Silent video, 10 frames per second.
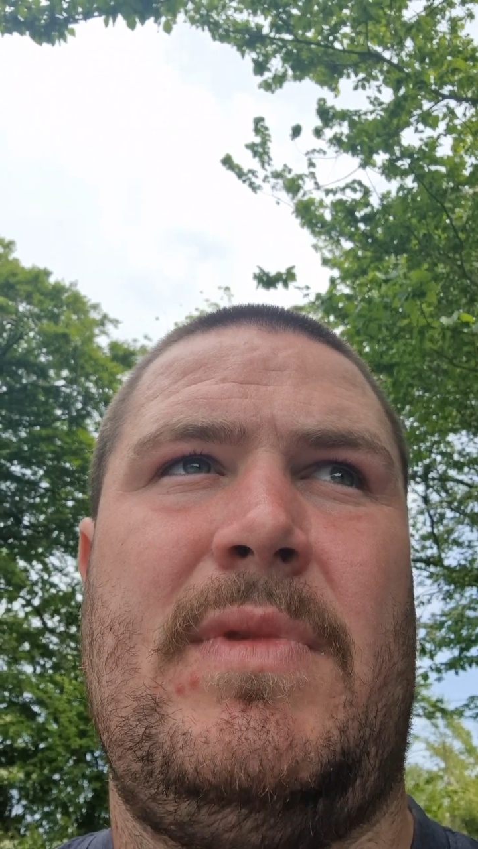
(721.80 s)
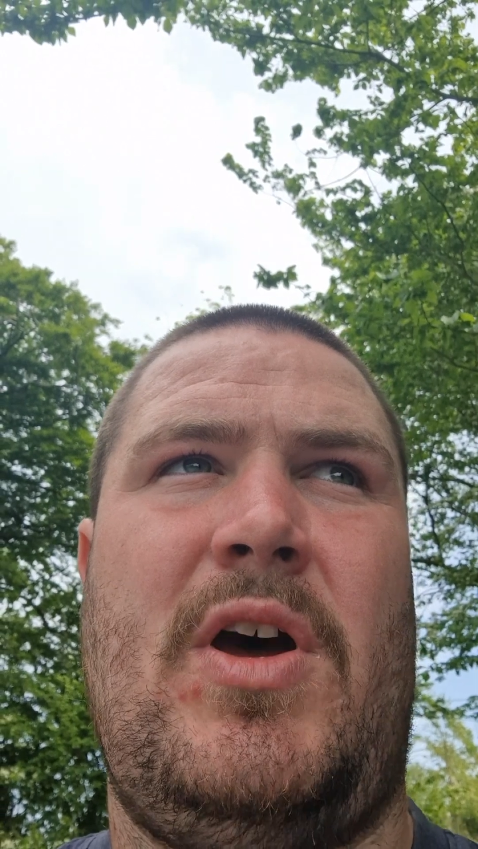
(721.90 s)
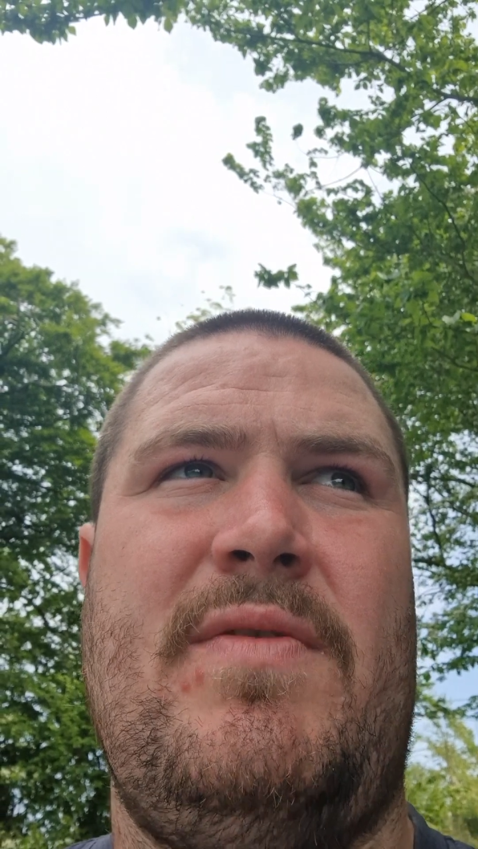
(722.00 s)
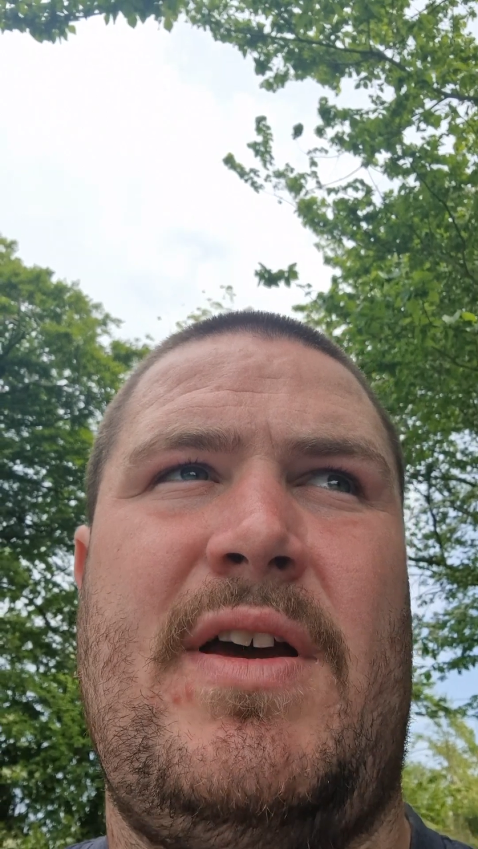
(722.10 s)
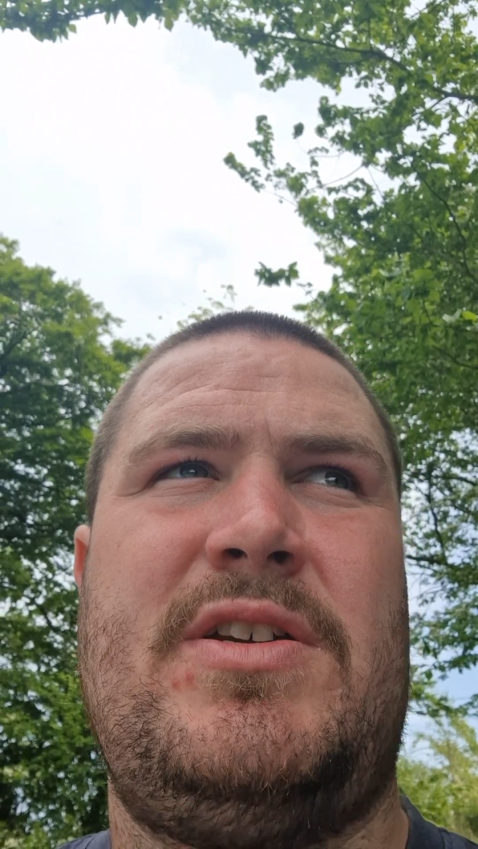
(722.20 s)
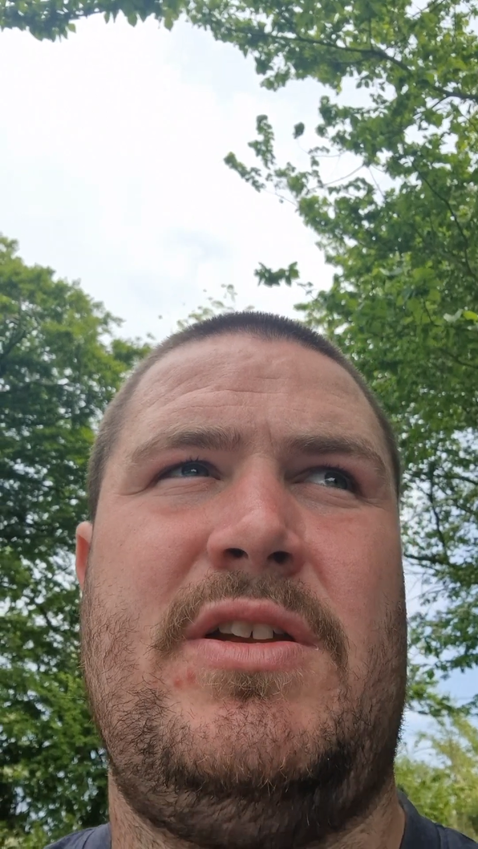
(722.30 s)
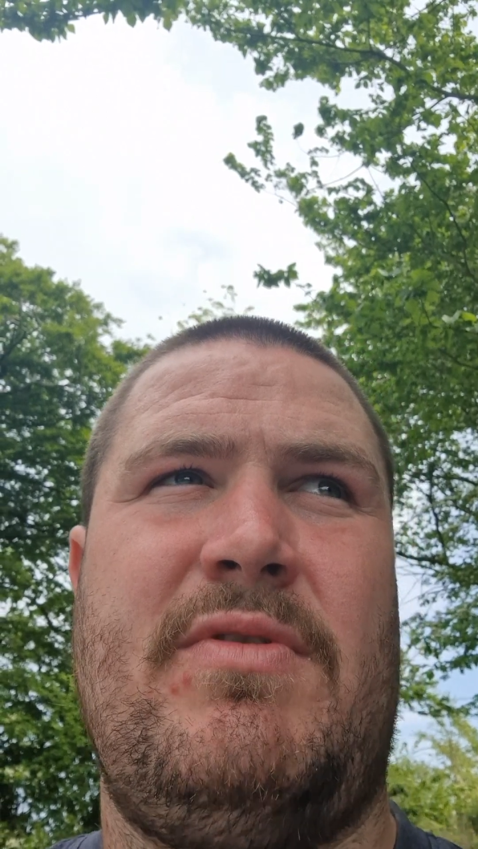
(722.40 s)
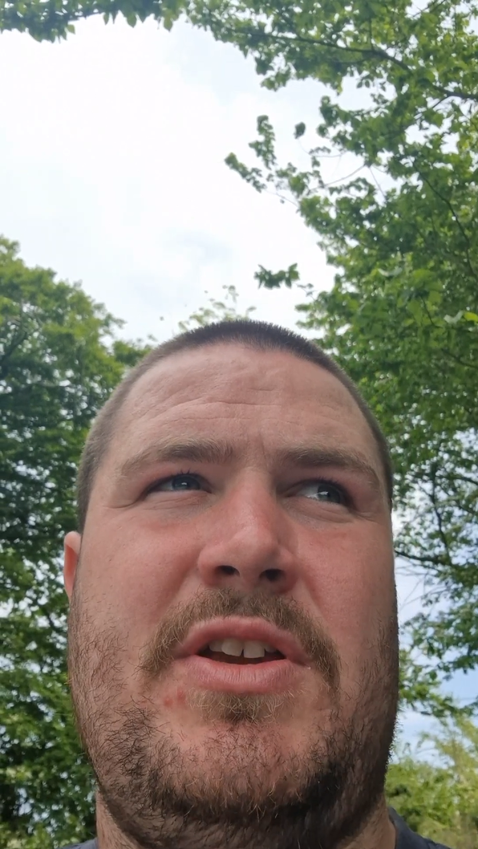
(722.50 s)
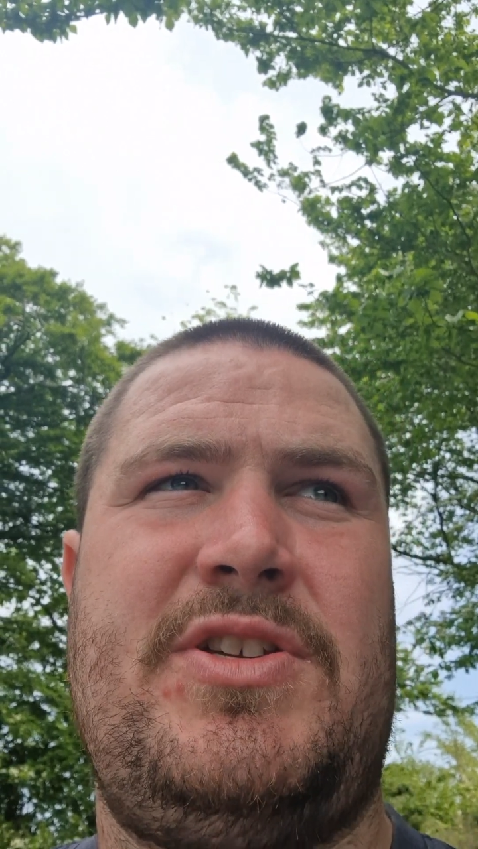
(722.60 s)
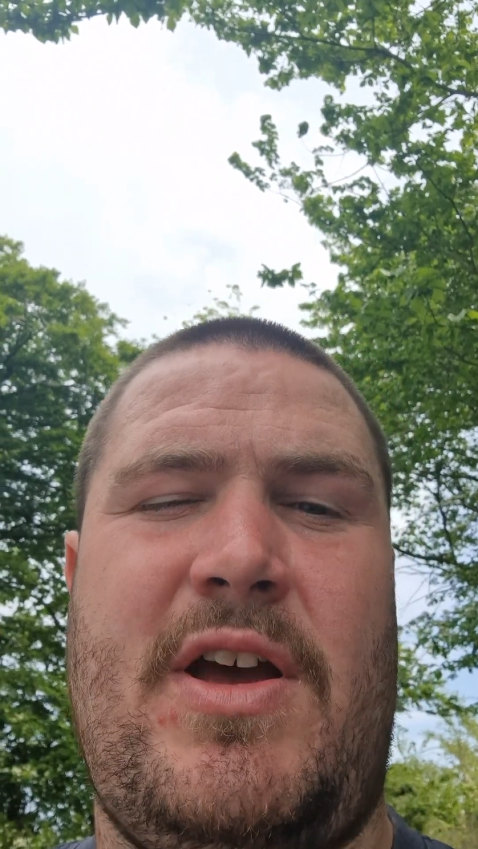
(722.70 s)
I've actually
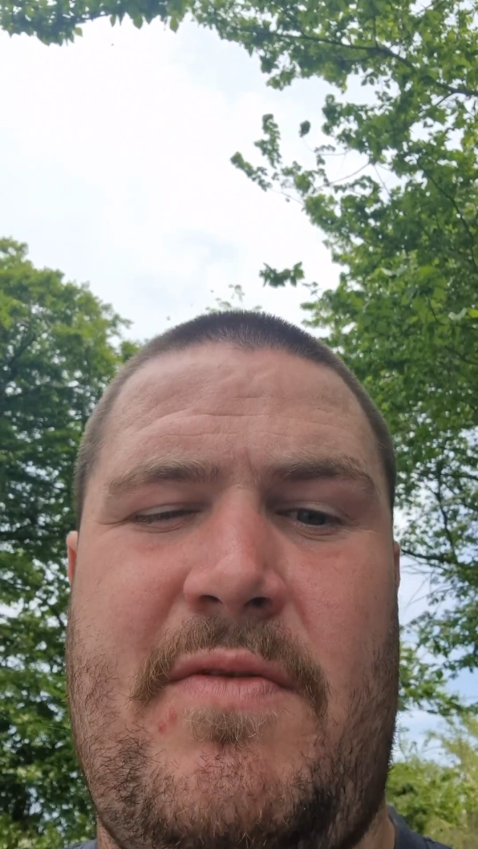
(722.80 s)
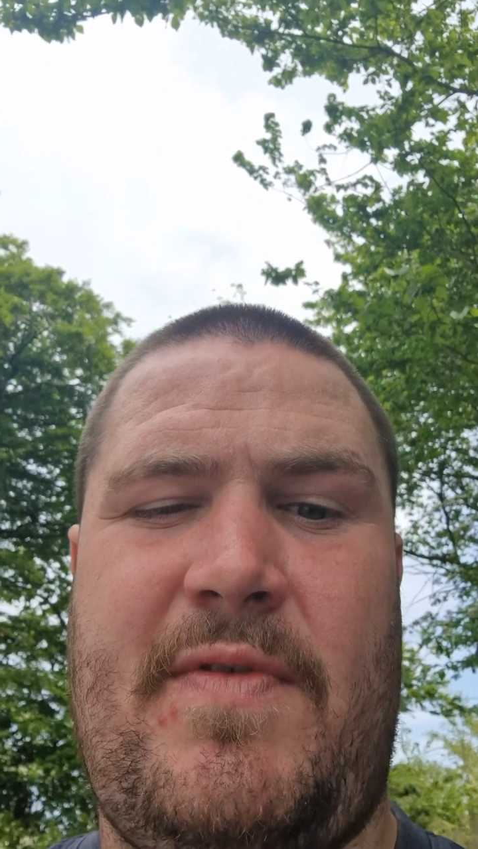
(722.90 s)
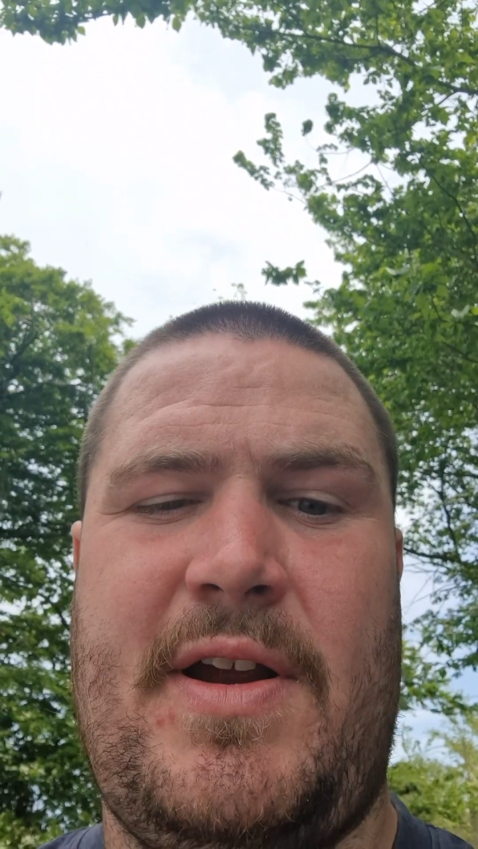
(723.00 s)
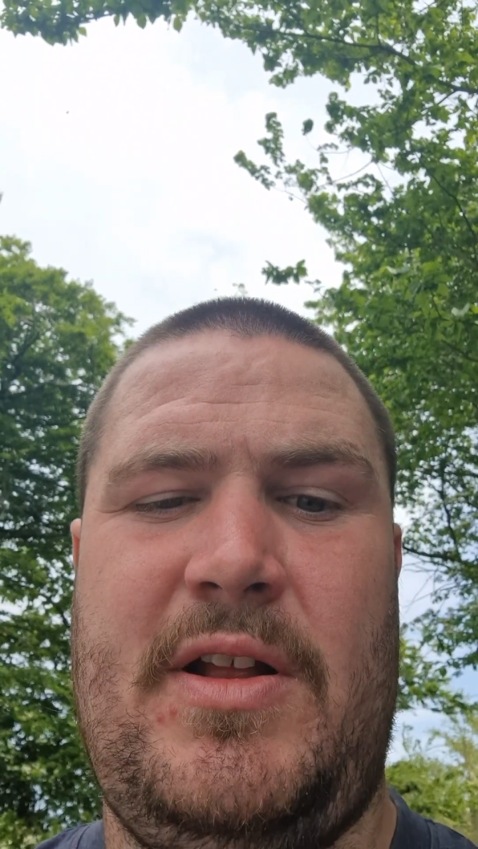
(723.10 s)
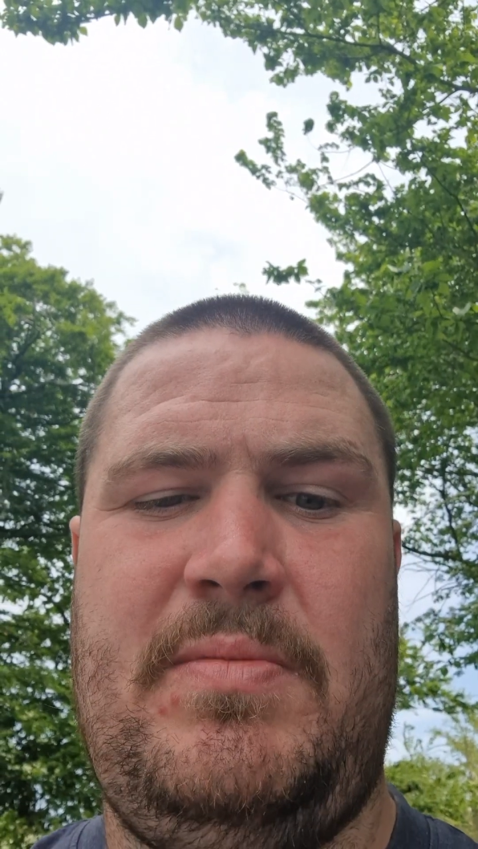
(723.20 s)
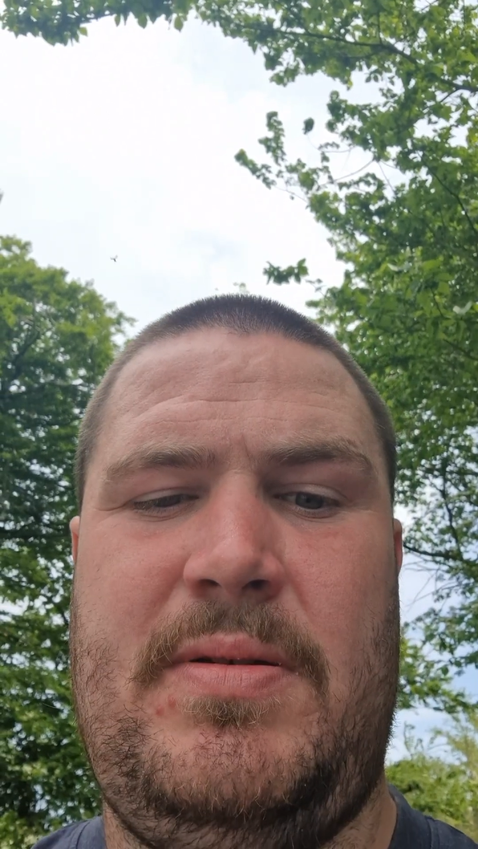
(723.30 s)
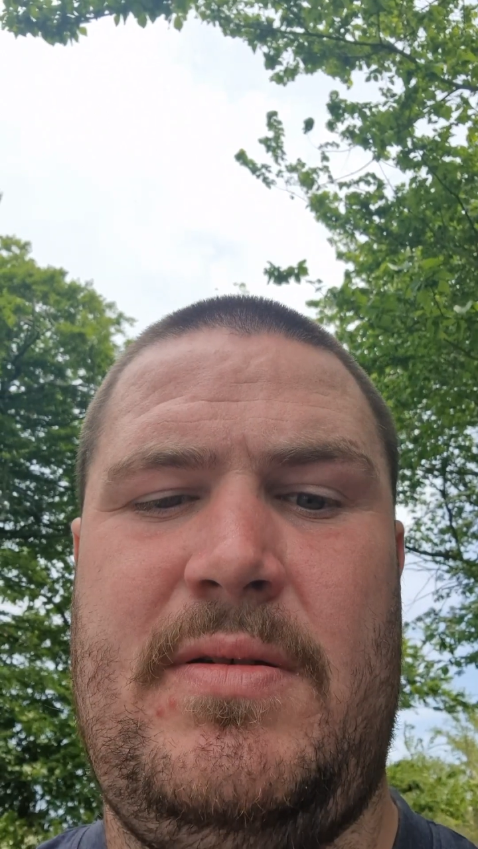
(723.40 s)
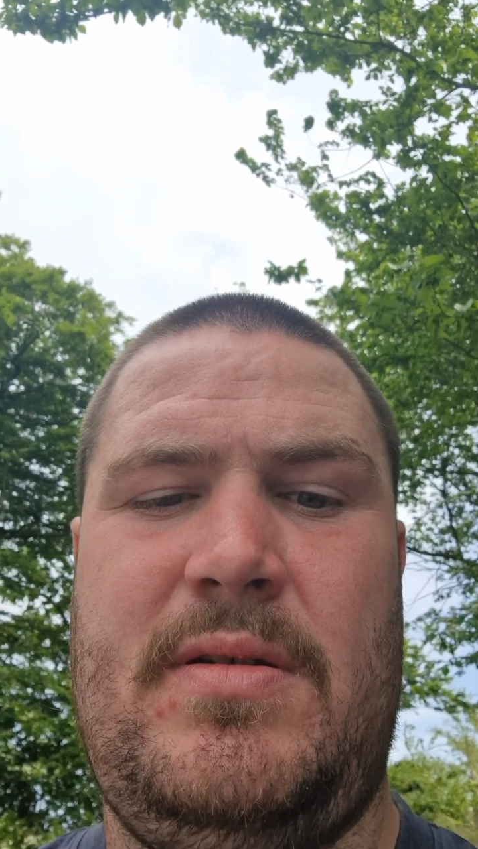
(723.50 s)
reached out for help,